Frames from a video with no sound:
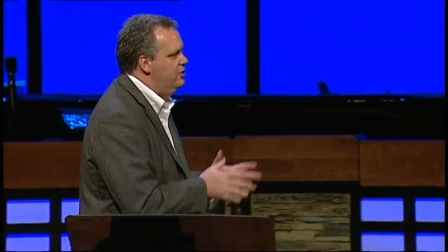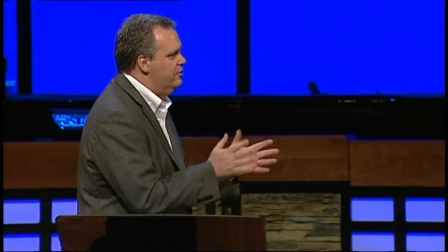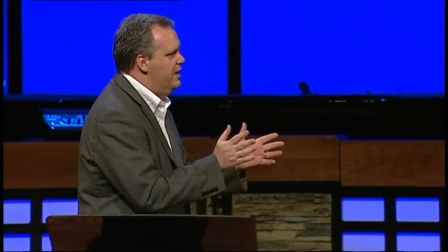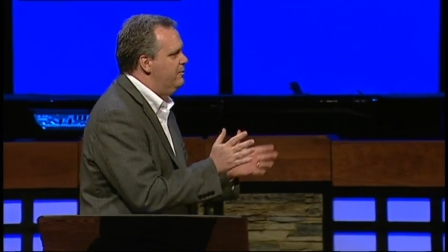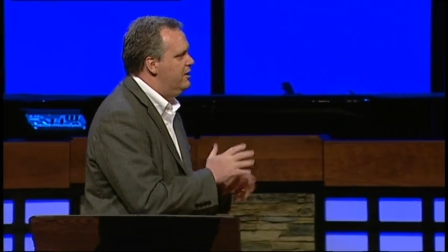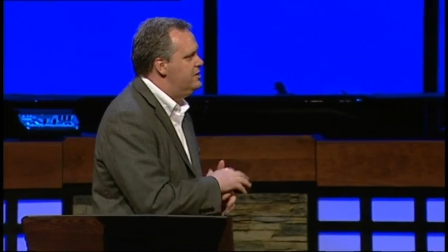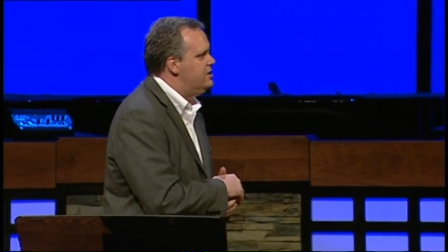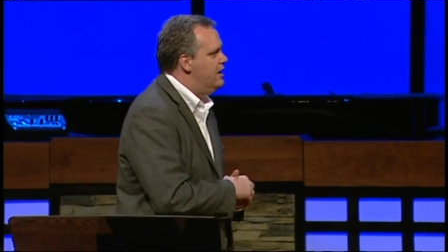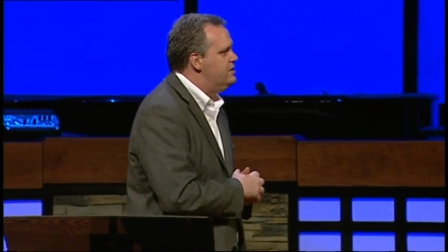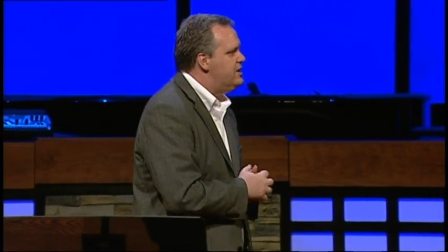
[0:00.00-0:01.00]
You'll remember in
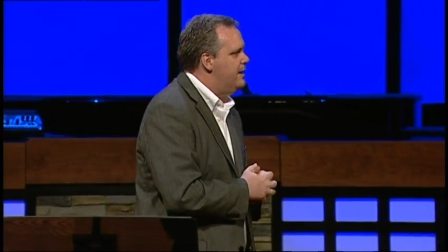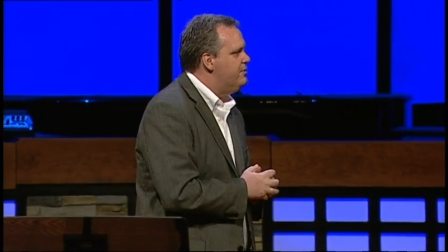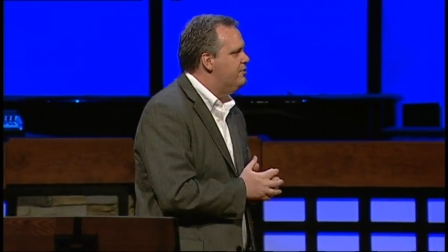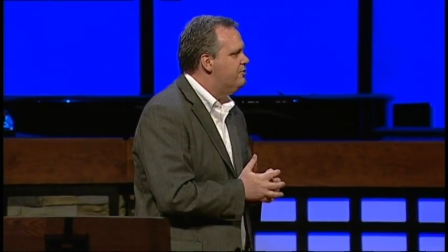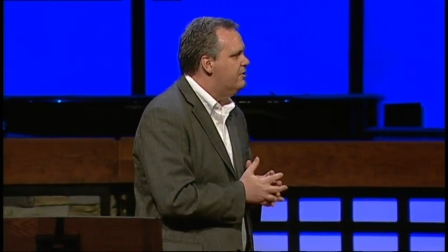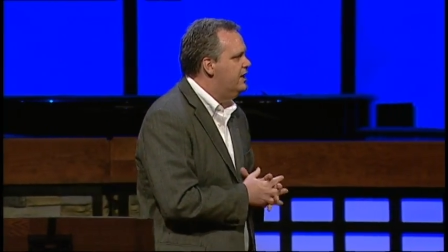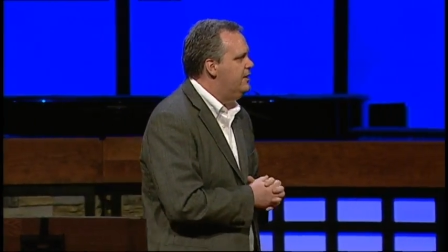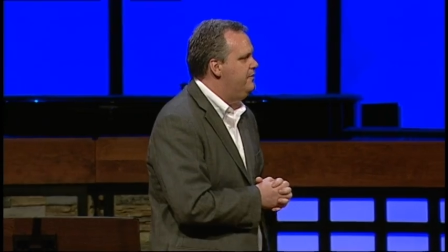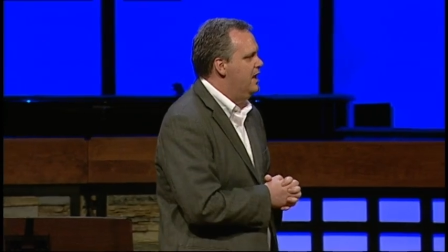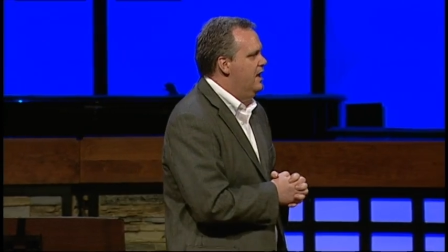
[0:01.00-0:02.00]
John chapter 3